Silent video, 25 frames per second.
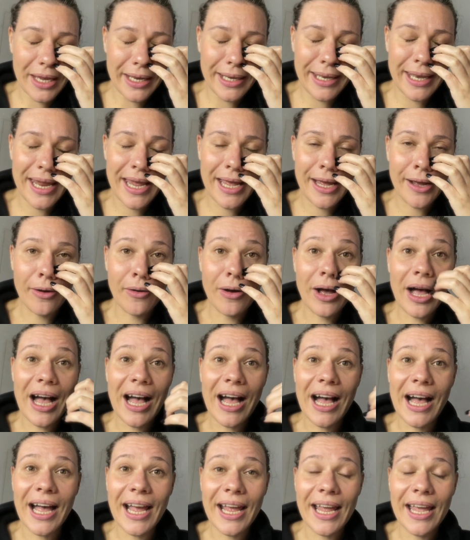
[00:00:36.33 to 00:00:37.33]
Now,
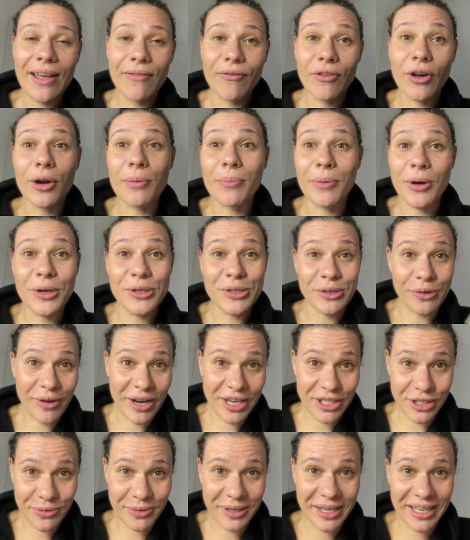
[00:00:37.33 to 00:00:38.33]
I have got a
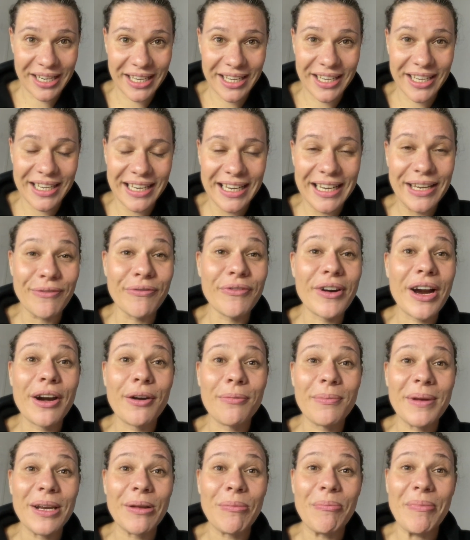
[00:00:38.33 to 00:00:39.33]
postgraduate in
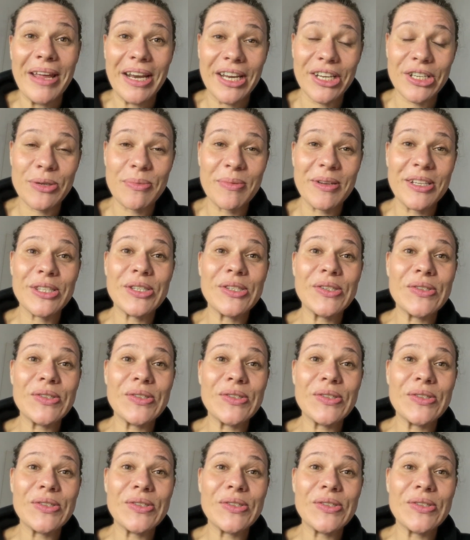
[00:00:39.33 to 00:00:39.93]
environmental management,